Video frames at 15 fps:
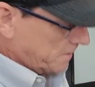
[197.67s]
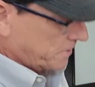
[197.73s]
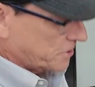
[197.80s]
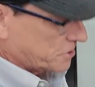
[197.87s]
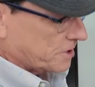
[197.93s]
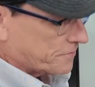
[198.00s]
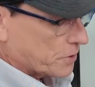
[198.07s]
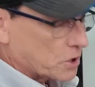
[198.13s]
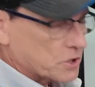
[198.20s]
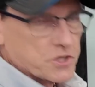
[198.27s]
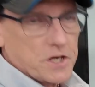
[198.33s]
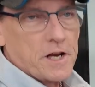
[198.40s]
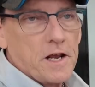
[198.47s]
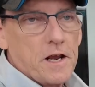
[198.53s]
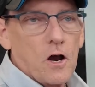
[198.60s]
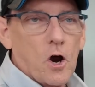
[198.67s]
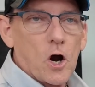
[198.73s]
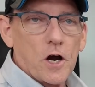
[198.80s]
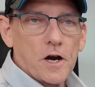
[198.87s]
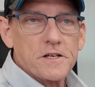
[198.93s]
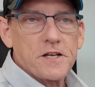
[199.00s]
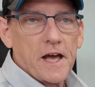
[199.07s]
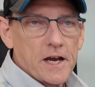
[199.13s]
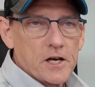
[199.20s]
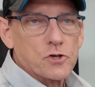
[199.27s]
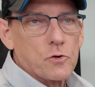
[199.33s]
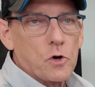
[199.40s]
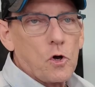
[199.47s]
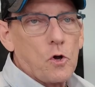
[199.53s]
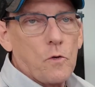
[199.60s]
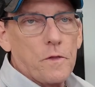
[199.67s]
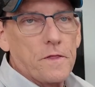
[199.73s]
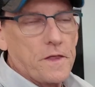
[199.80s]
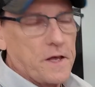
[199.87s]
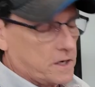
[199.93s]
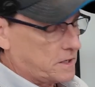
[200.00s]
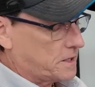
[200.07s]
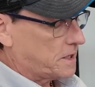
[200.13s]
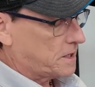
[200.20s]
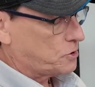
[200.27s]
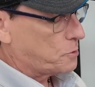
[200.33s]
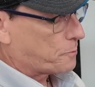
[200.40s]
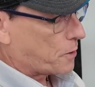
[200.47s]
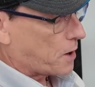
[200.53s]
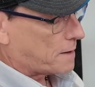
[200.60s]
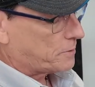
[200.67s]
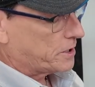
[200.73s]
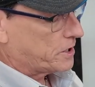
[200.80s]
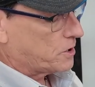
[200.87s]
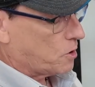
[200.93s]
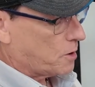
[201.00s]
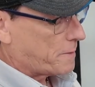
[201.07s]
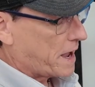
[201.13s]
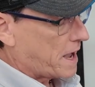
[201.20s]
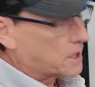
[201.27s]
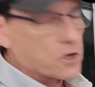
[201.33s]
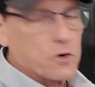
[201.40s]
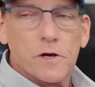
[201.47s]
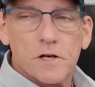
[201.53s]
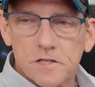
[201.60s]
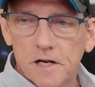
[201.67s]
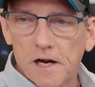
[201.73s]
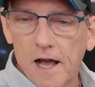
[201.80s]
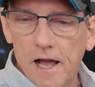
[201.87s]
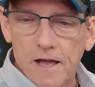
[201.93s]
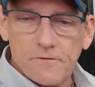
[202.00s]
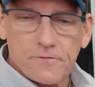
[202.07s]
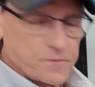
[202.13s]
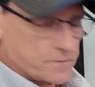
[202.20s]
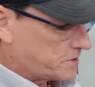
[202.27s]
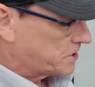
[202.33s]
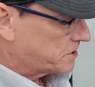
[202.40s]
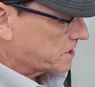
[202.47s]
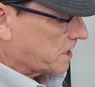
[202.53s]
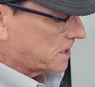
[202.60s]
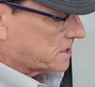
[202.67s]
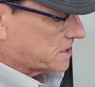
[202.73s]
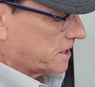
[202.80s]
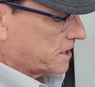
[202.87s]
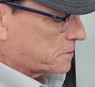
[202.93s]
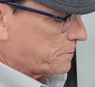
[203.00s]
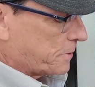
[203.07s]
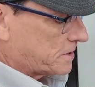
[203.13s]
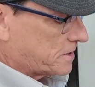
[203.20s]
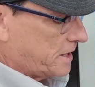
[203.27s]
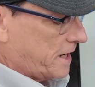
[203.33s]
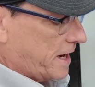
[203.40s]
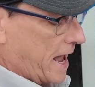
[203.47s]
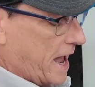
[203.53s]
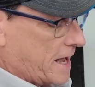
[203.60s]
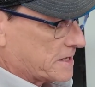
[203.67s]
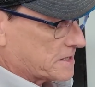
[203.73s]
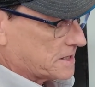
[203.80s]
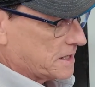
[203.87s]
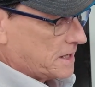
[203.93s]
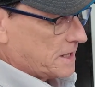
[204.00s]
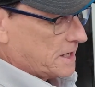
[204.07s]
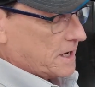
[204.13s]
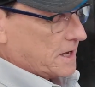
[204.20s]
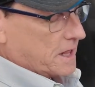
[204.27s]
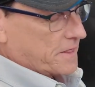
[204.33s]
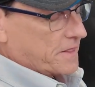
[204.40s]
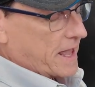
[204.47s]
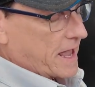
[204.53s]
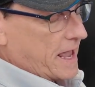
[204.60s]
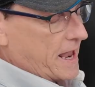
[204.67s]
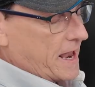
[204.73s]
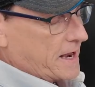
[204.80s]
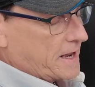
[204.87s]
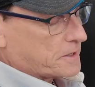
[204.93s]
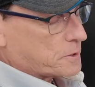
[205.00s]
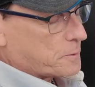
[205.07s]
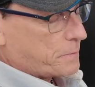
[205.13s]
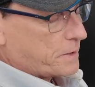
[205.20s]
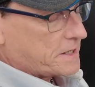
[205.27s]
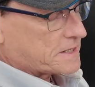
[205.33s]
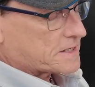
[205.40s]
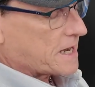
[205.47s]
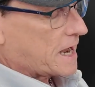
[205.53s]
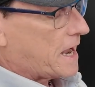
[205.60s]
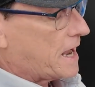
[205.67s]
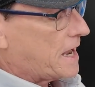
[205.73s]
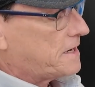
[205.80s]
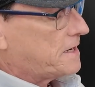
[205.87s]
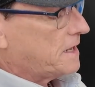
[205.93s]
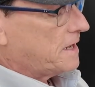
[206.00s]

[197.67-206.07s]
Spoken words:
The Diversity Architectural that you probably know about. Chris and I have discussed this, but it has the A and the B side.